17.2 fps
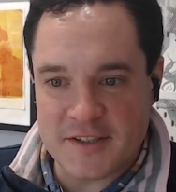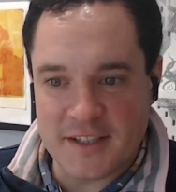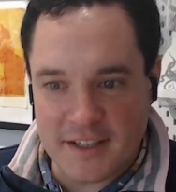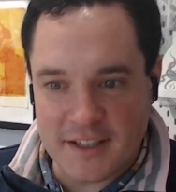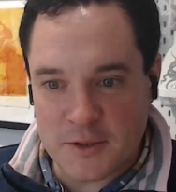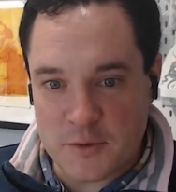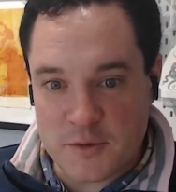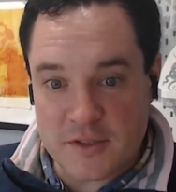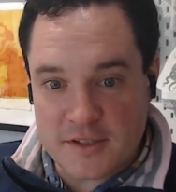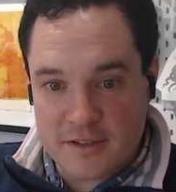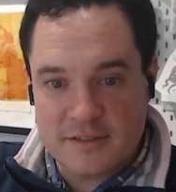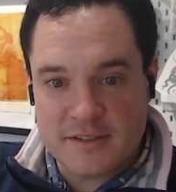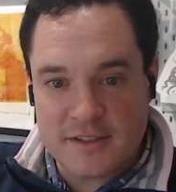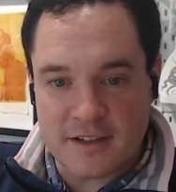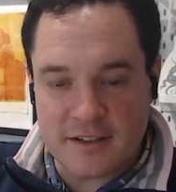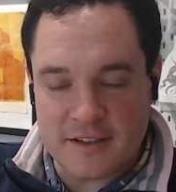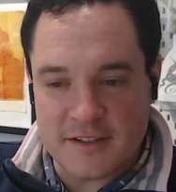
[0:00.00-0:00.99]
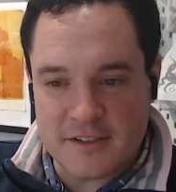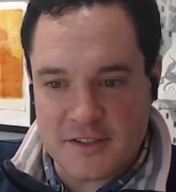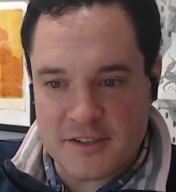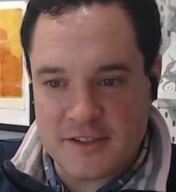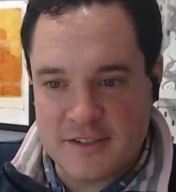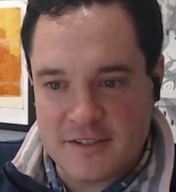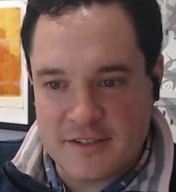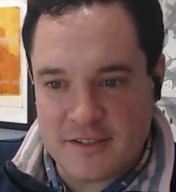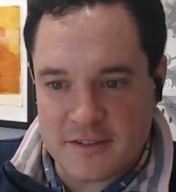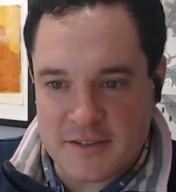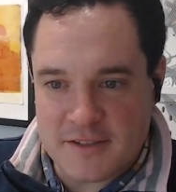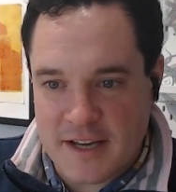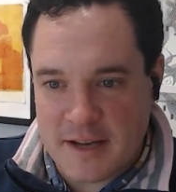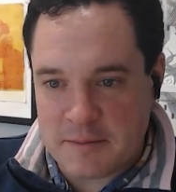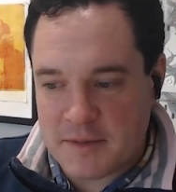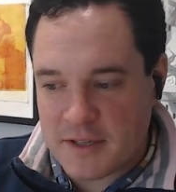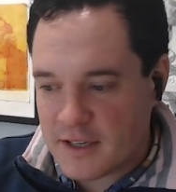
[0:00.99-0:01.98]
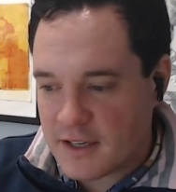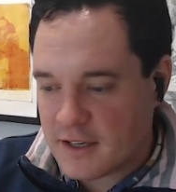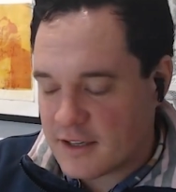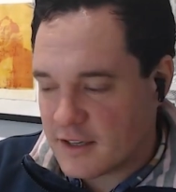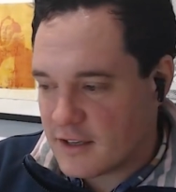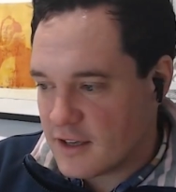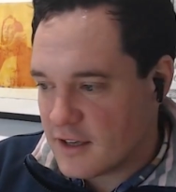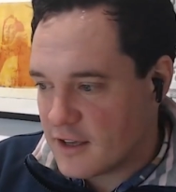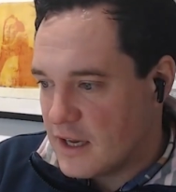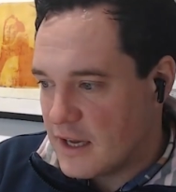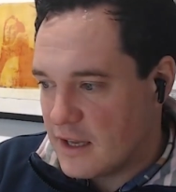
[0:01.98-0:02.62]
seeing it all just suddenly just sort of zap together,